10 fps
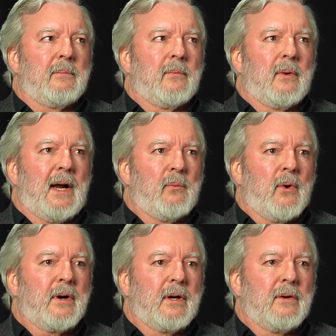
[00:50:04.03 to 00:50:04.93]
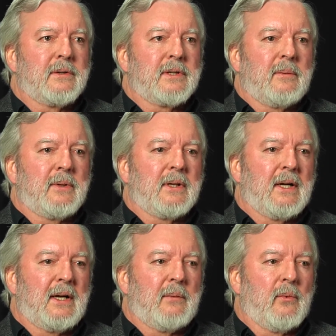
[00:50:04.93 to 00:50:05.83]
when I'm working on something,
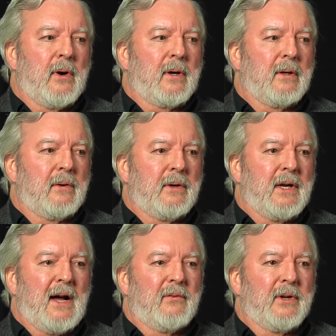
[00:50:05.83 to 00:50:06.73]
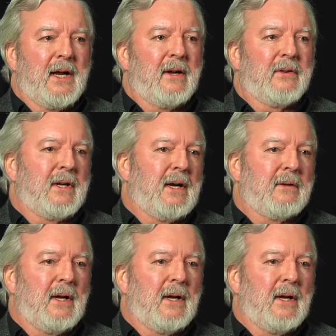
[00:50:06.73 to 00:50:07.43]
and I'm working on a novel now that